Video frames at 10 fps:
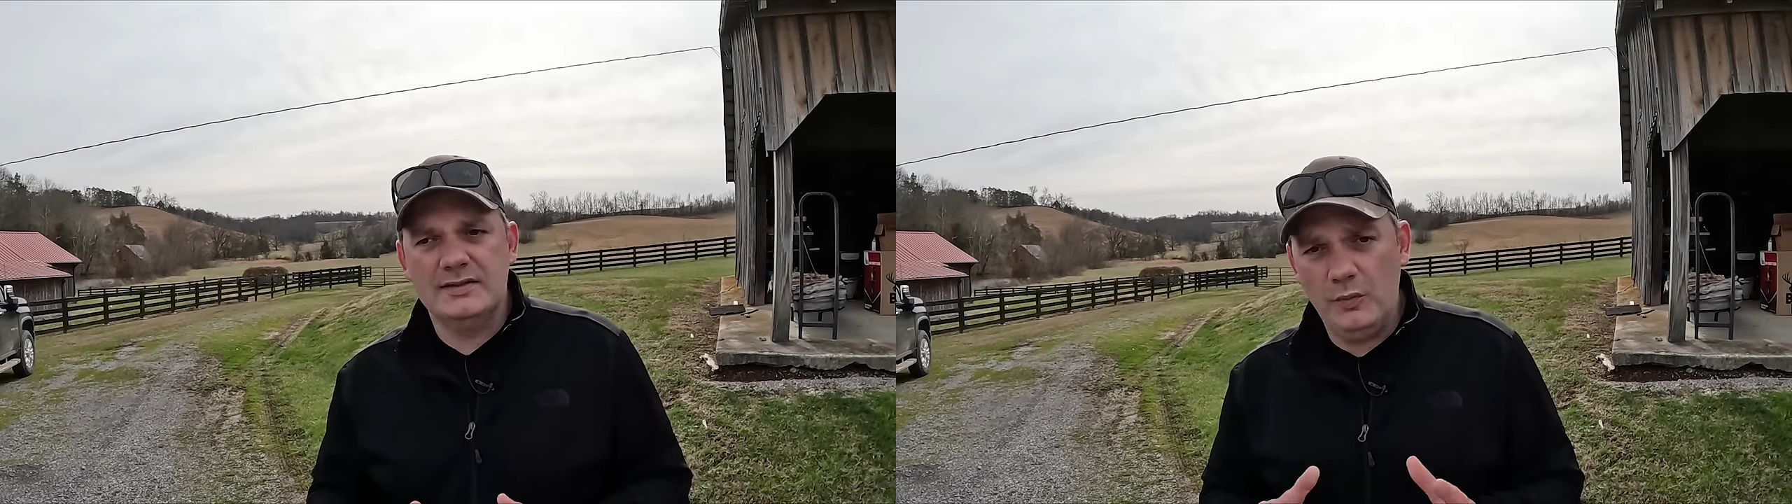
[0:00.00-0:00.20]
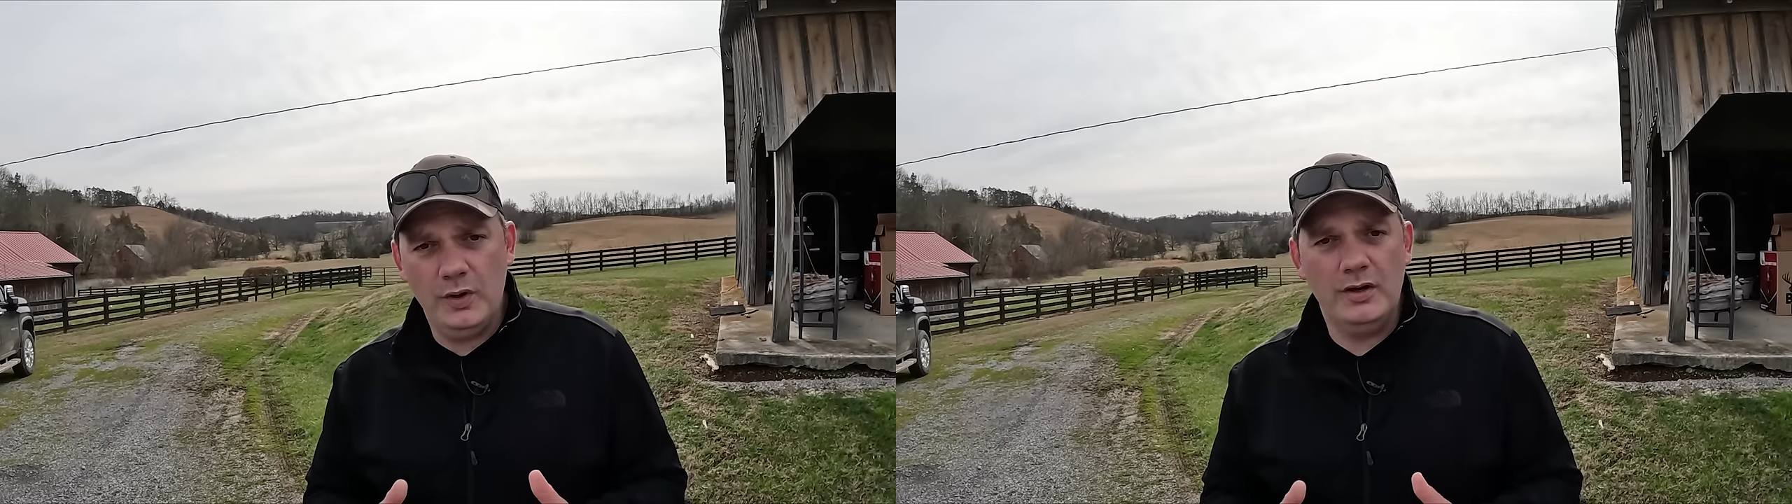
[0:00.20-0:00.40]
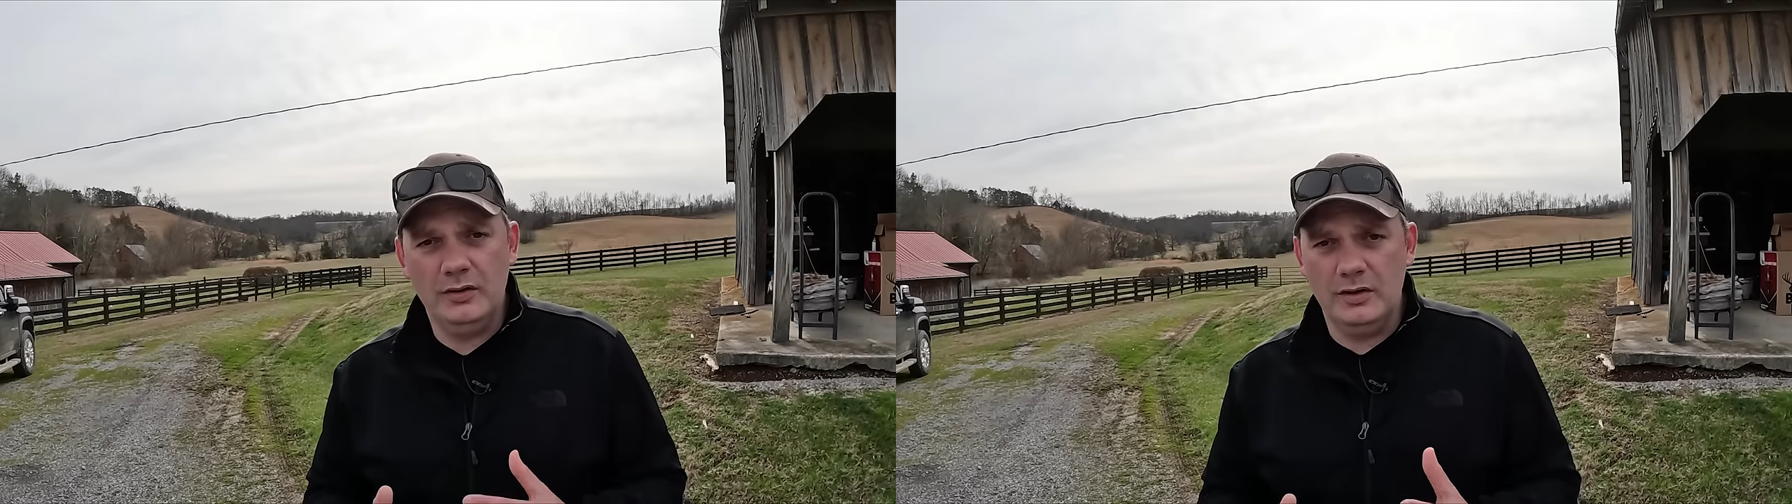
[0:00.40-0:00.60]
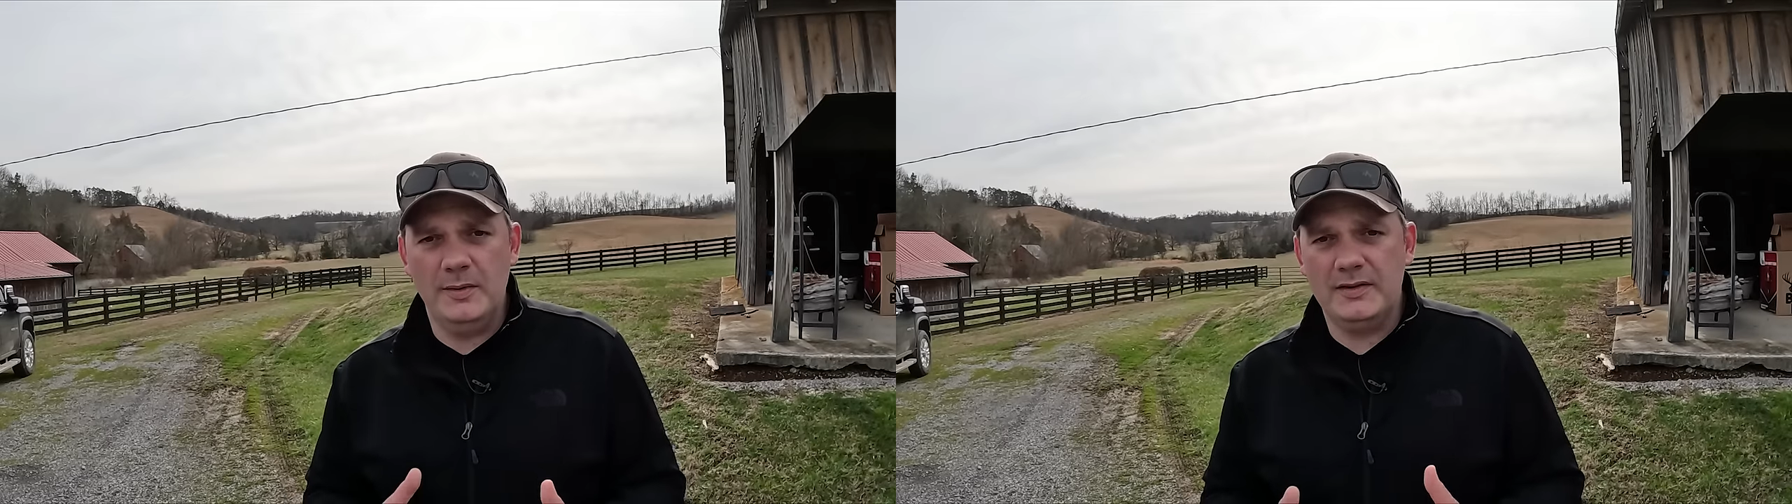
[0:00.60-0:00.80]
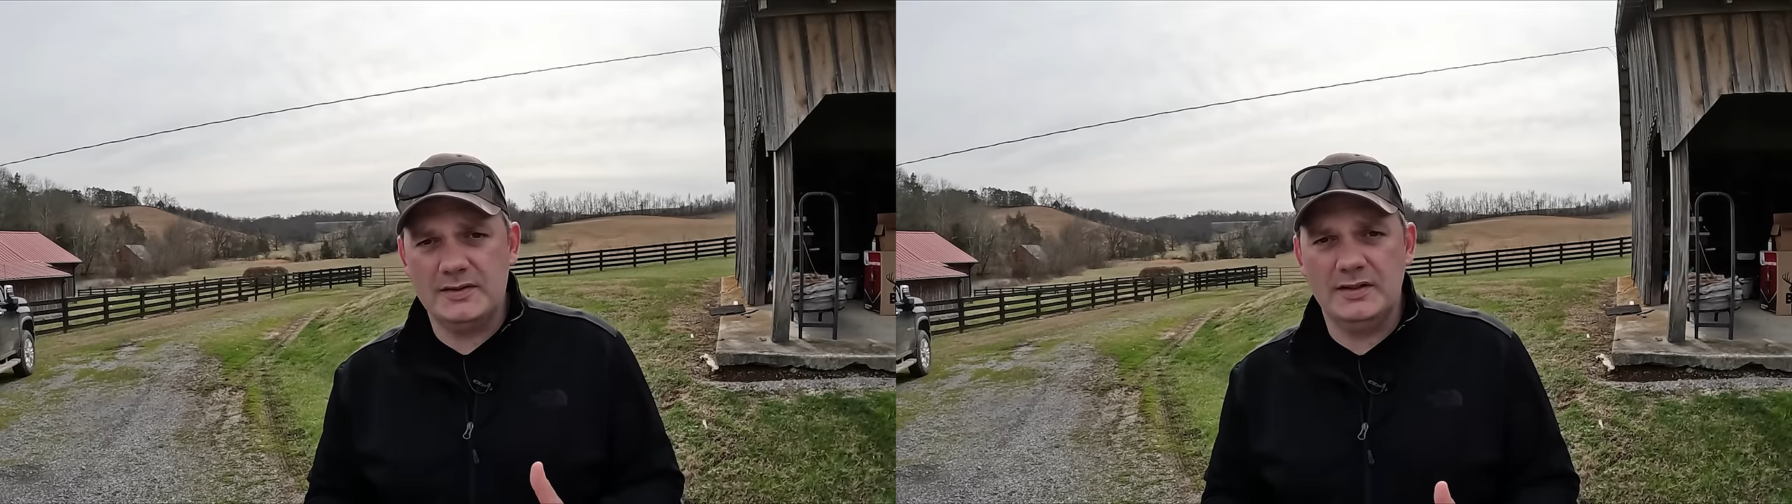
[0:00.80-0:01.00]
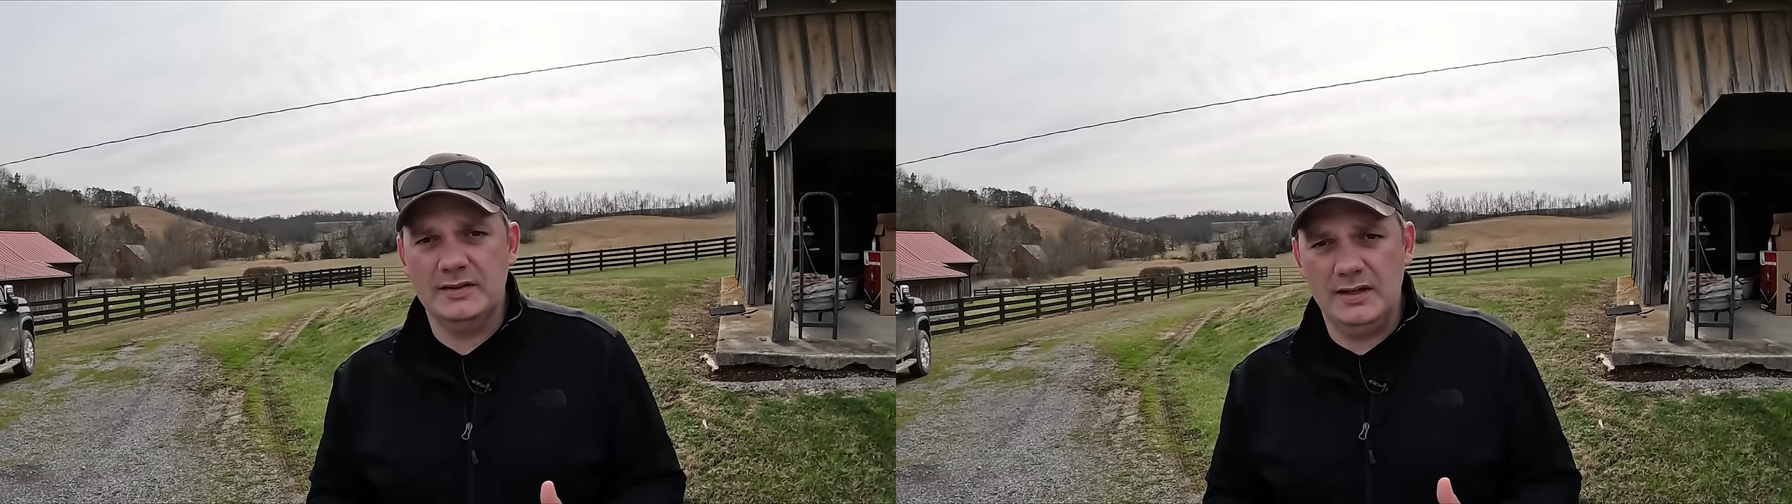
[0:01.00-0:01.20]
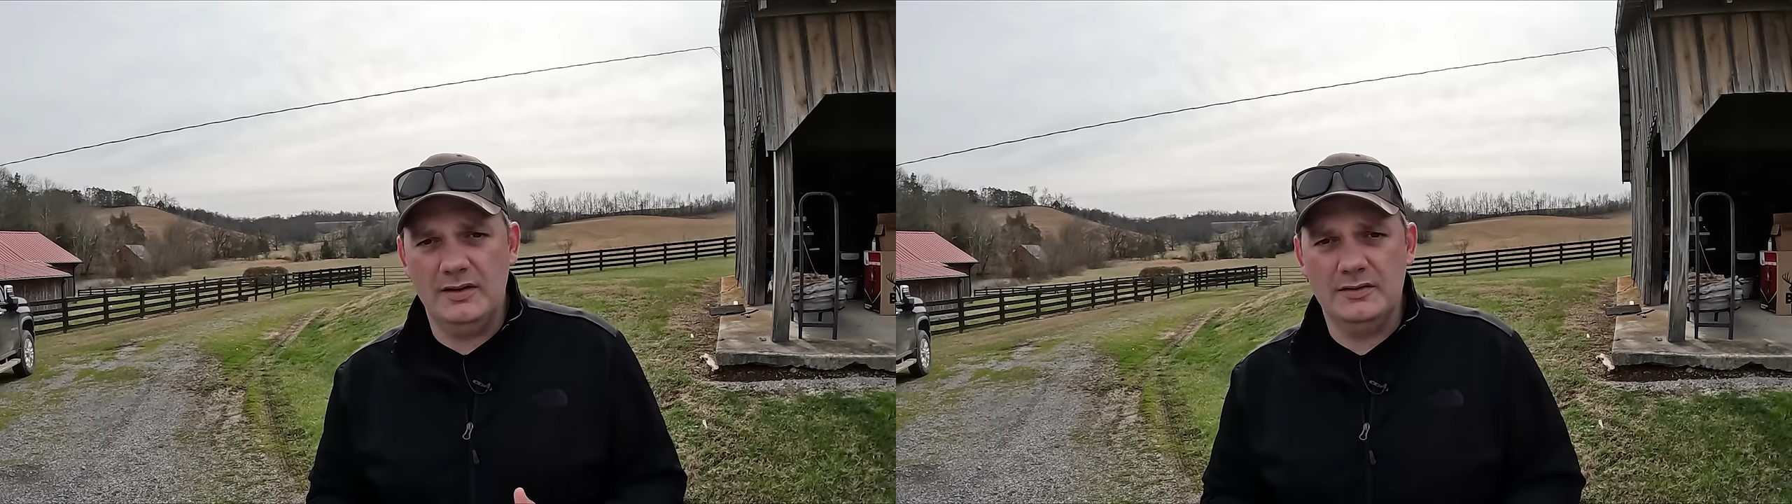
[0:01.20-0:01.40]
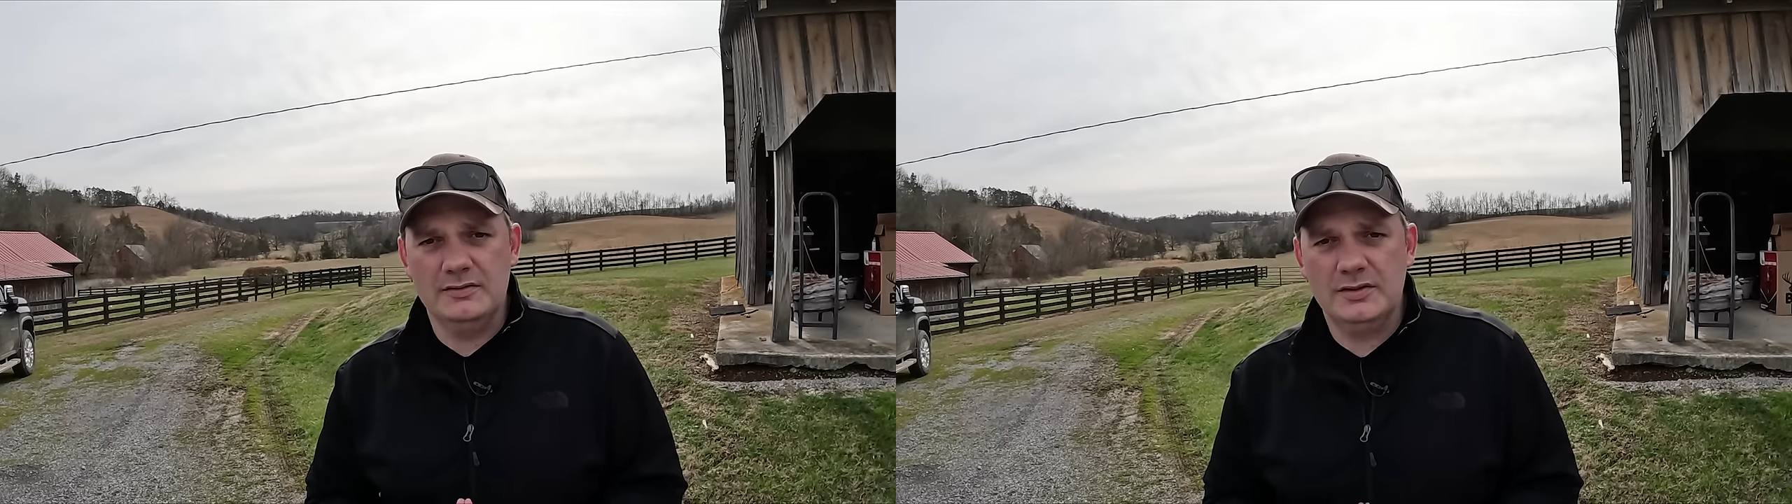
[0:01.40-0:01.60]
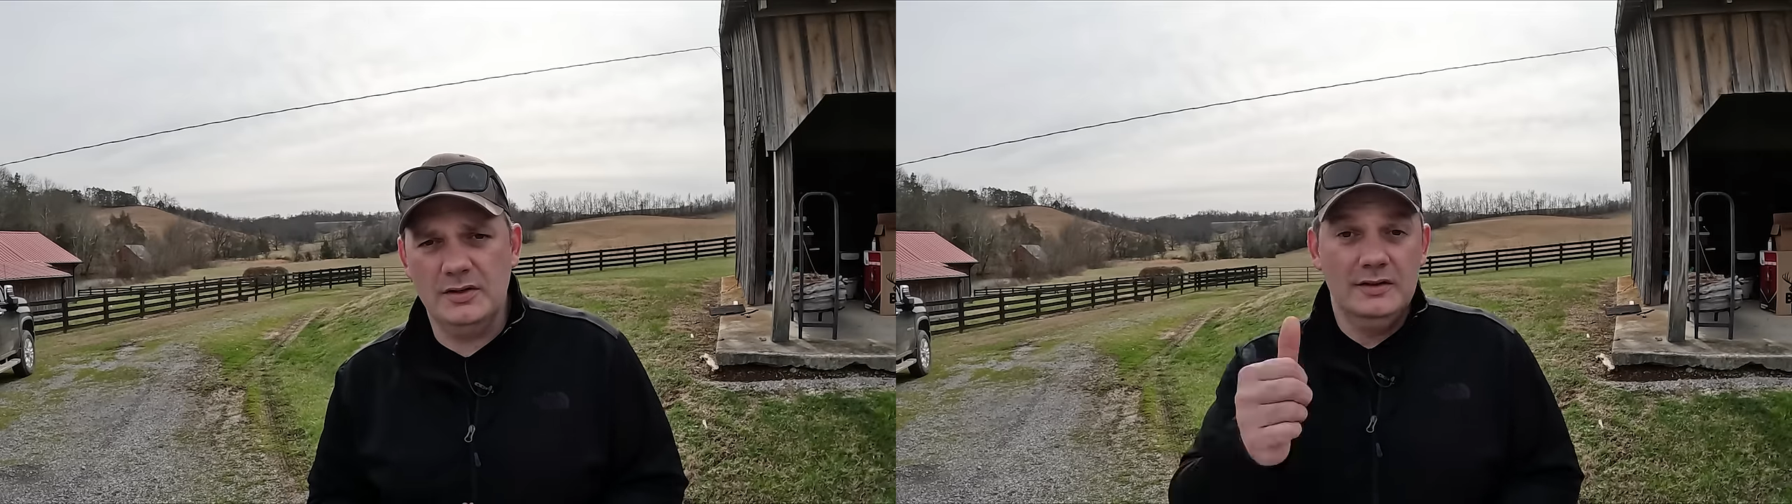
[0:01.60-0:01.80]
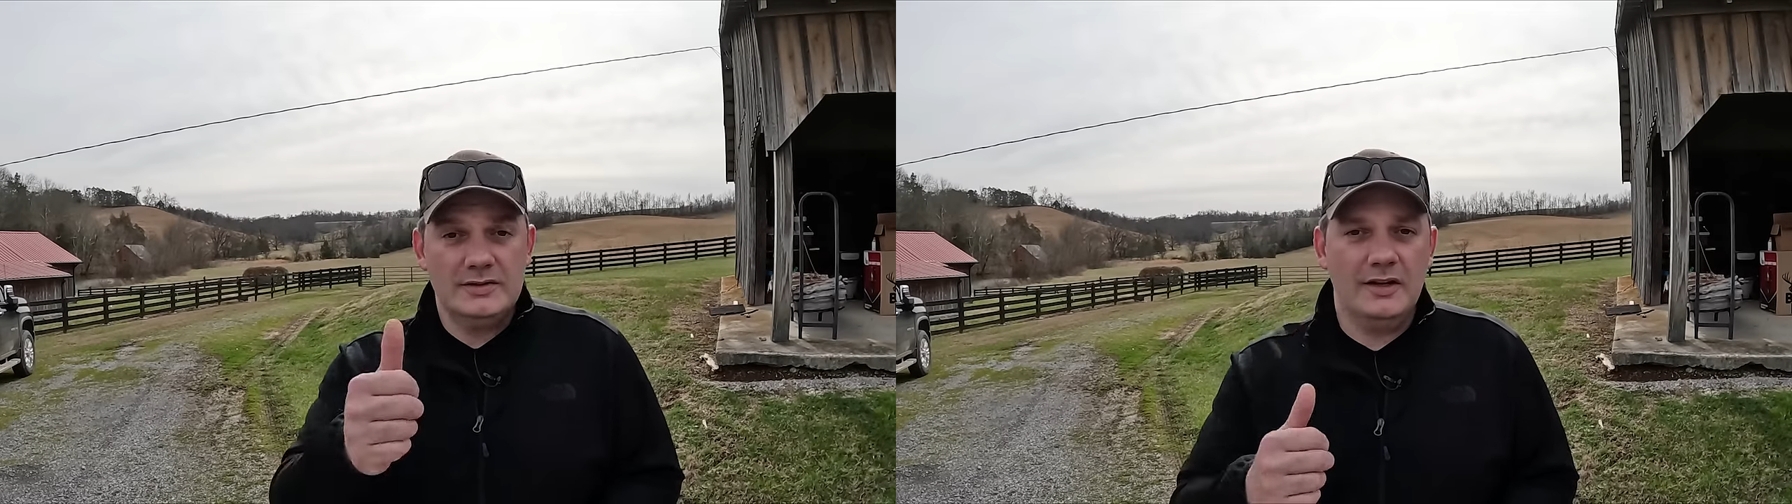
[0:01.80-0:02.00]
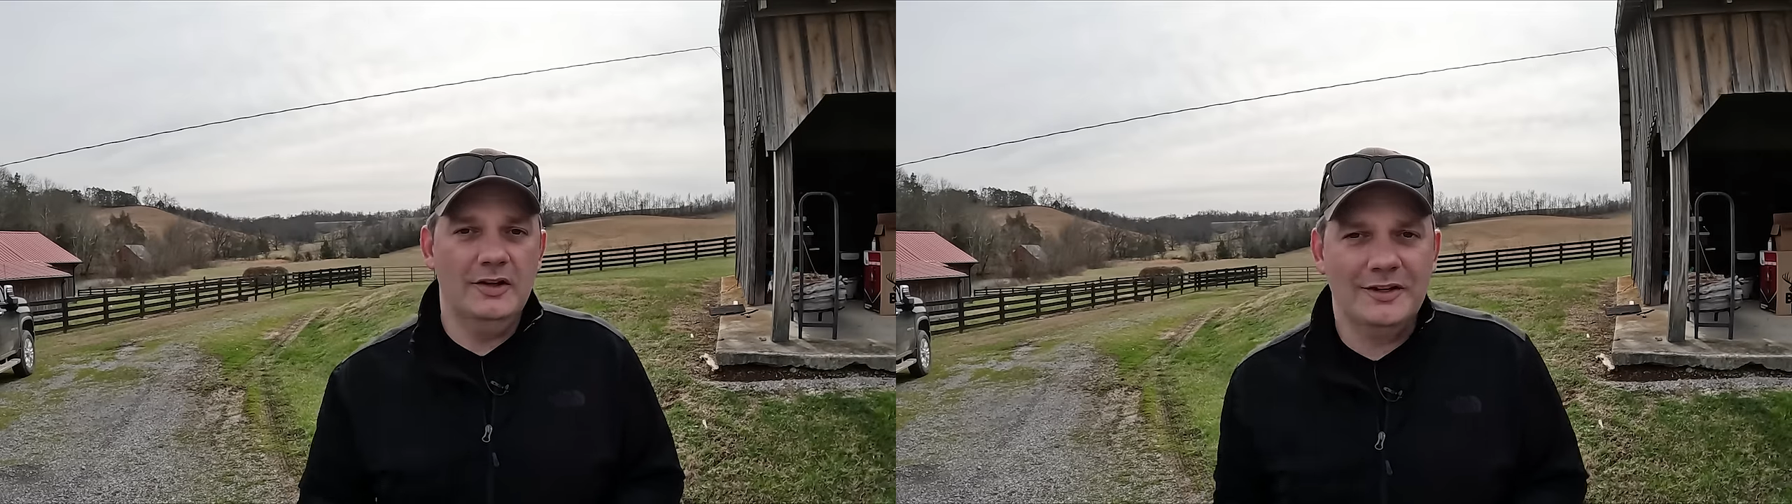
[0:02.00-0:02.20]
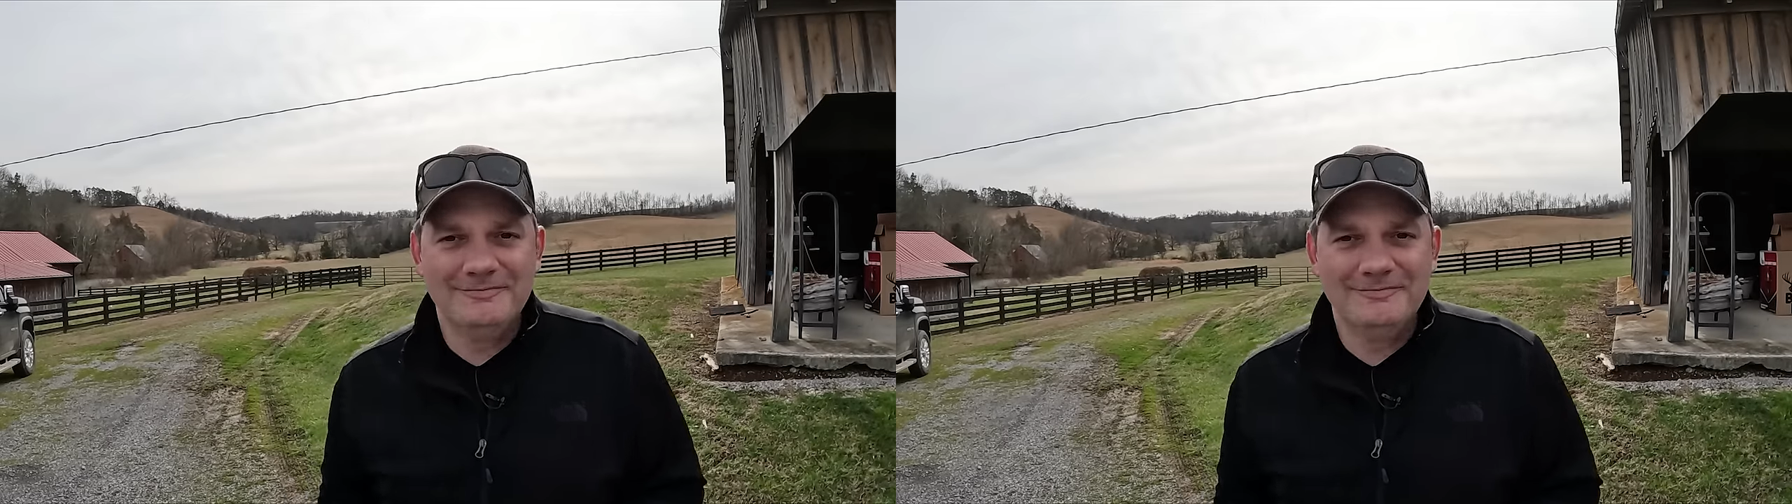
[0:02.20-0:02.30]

We're gonna learn about this thing together. So let's take a look.